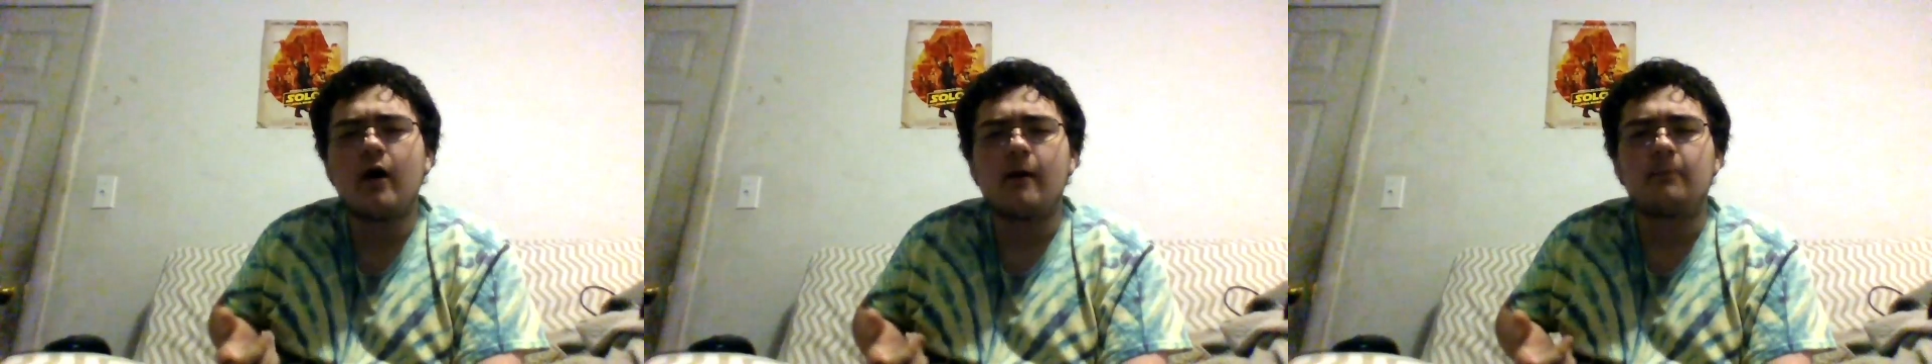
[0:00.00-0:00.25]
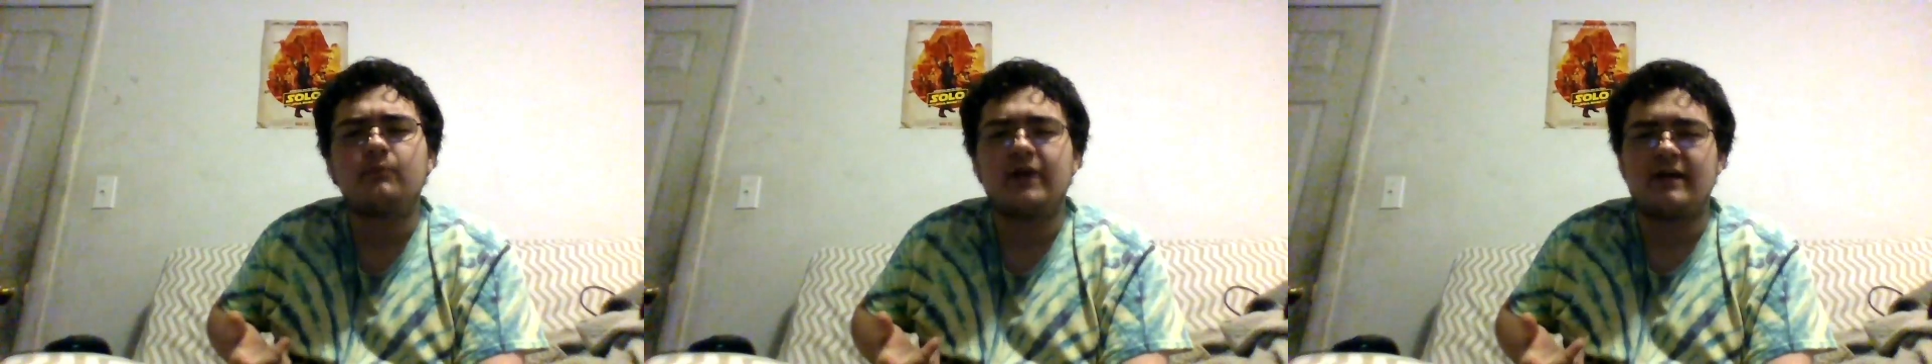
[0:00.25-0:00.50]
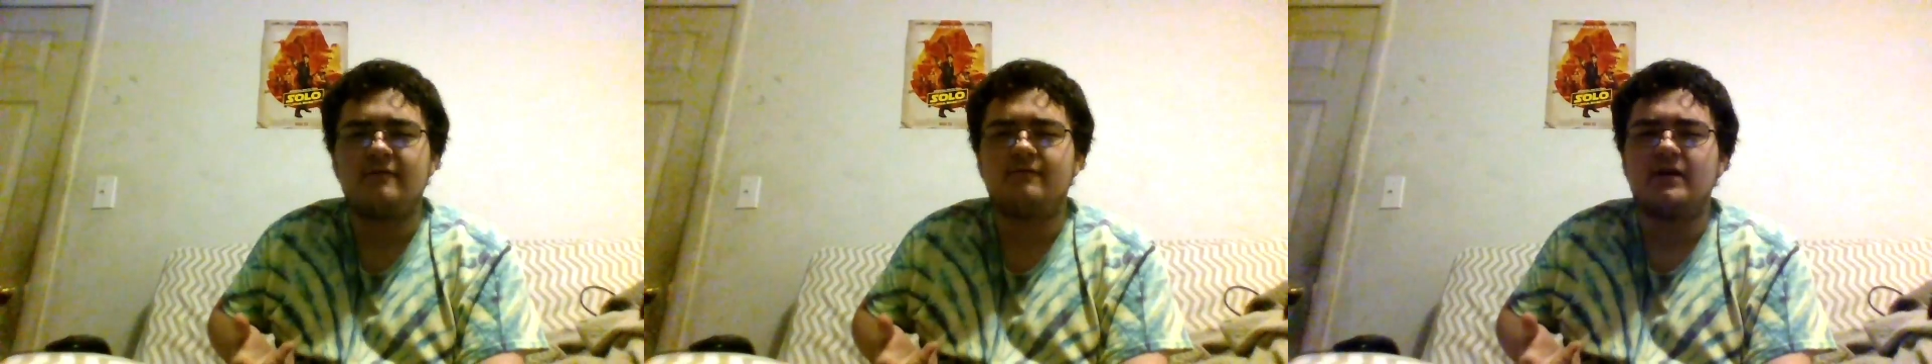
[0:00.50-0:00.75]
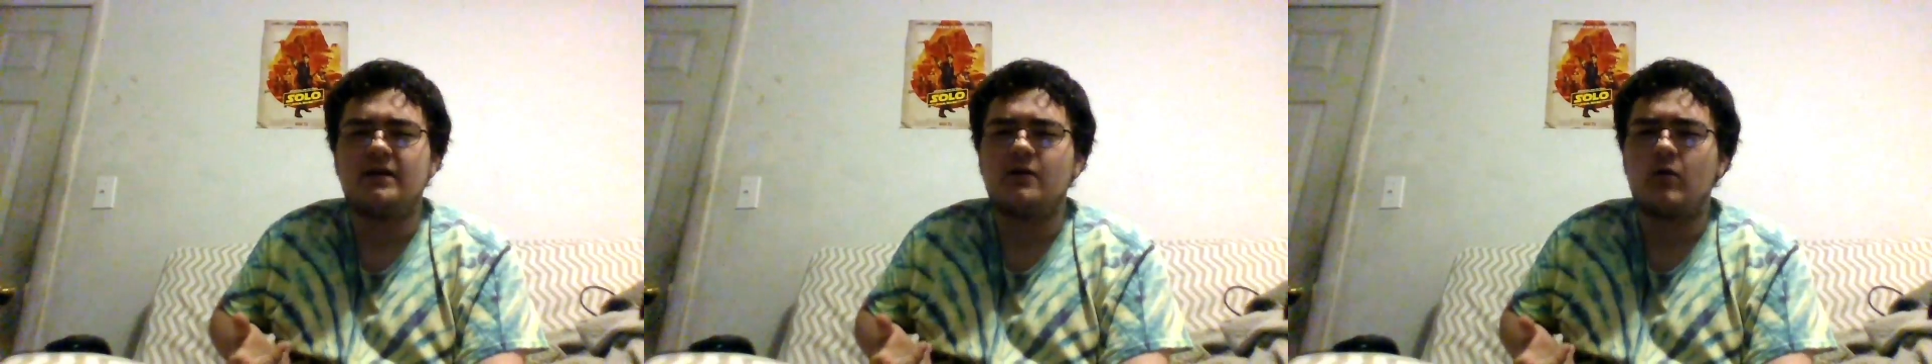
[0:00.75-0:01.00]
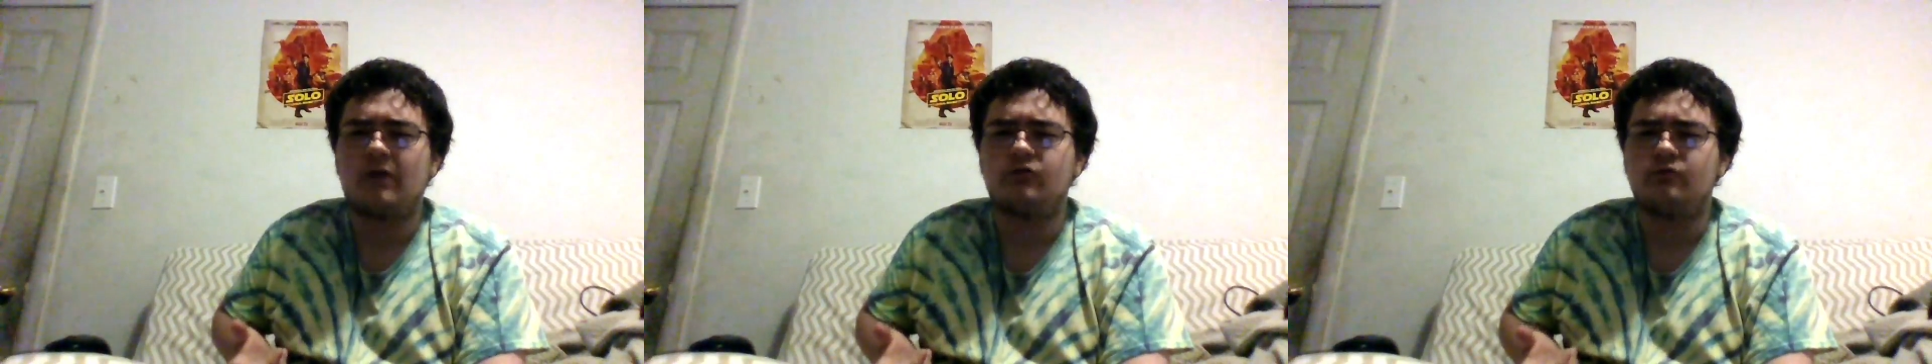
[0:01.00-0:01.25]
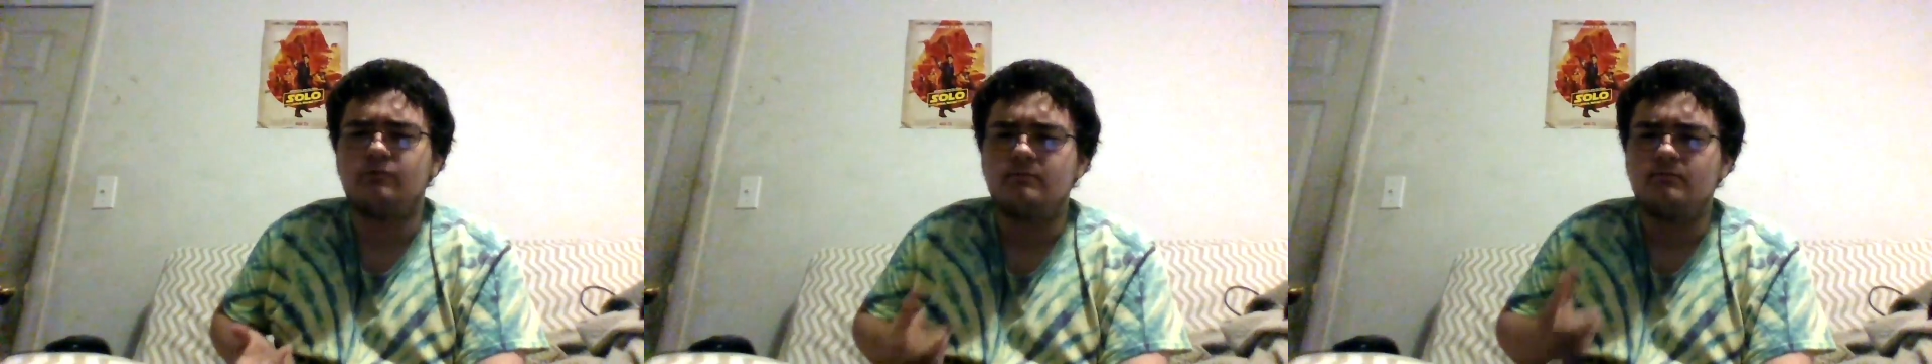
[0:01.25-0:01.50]
update video has
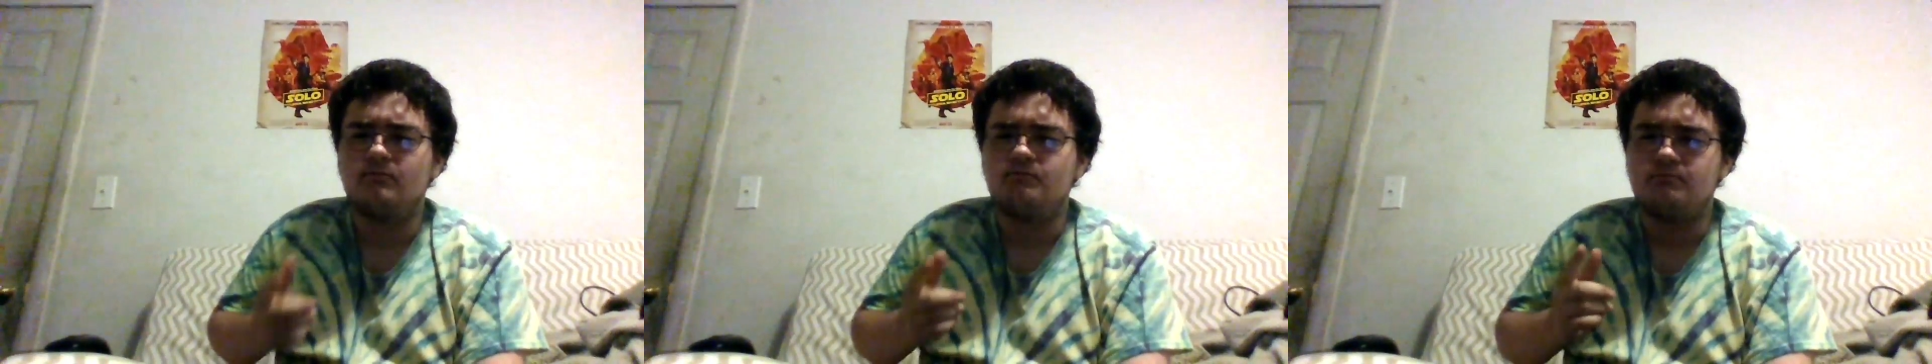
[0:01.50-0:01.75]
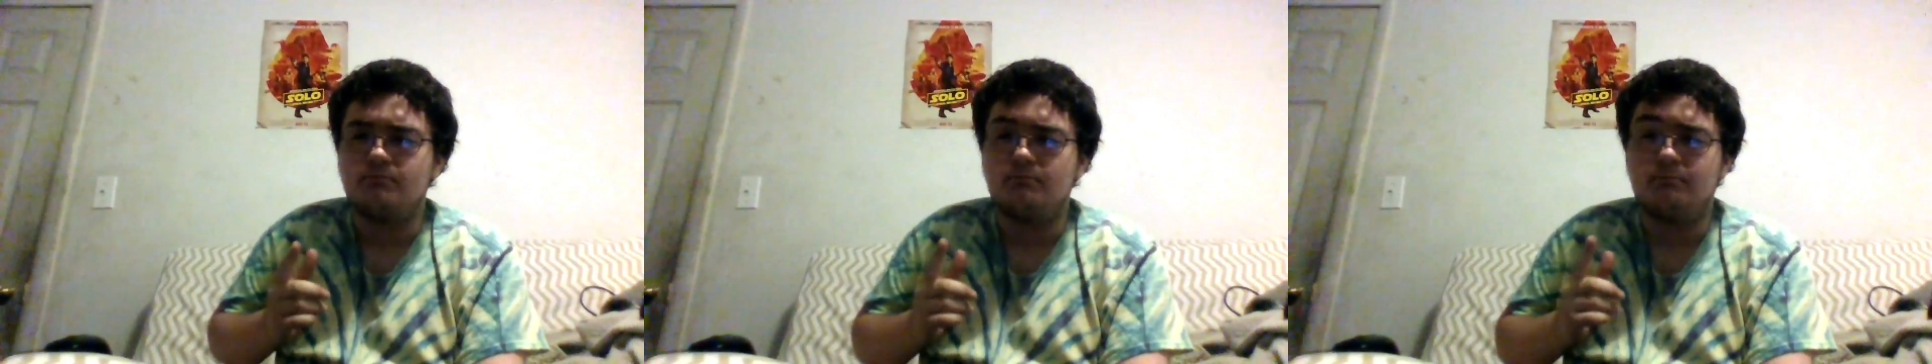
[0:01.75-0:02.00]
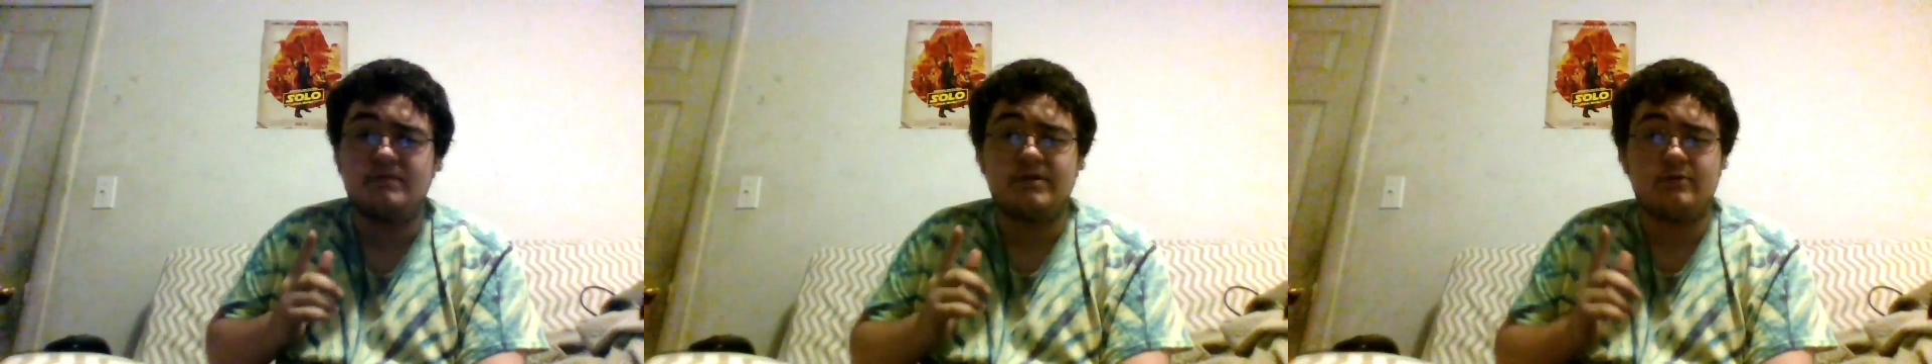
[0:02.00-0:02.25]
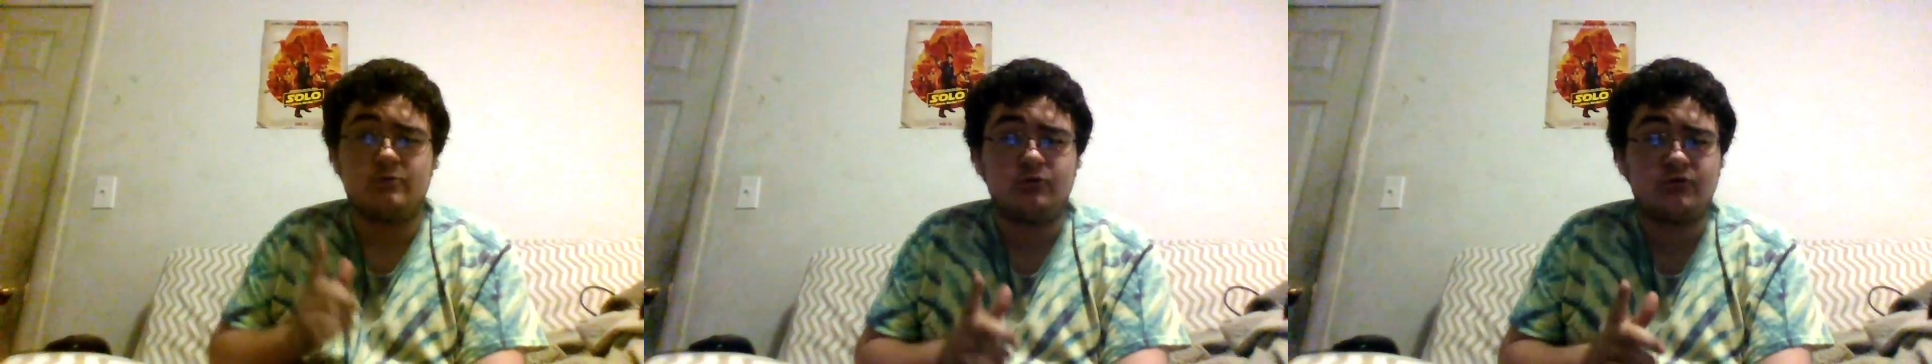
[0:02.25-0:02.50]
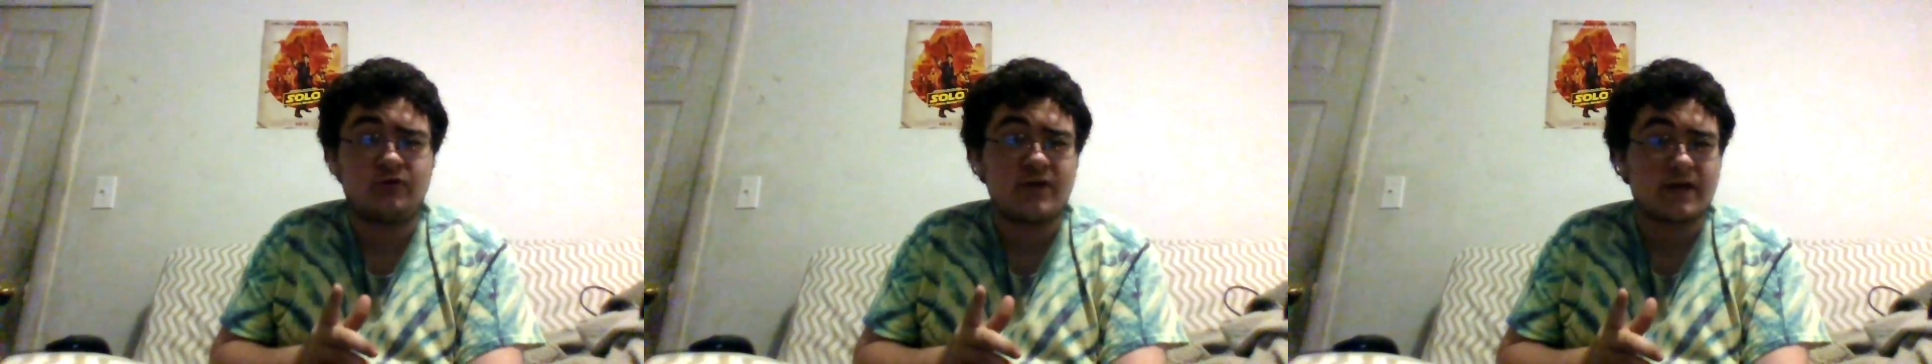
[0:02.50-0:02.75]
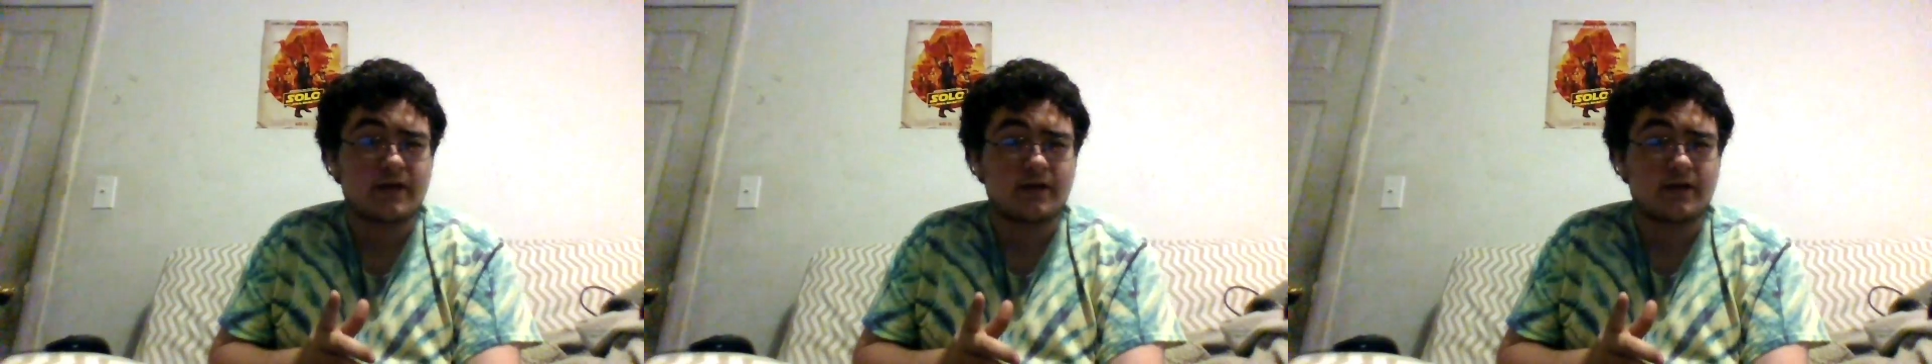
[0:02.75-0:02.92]
music?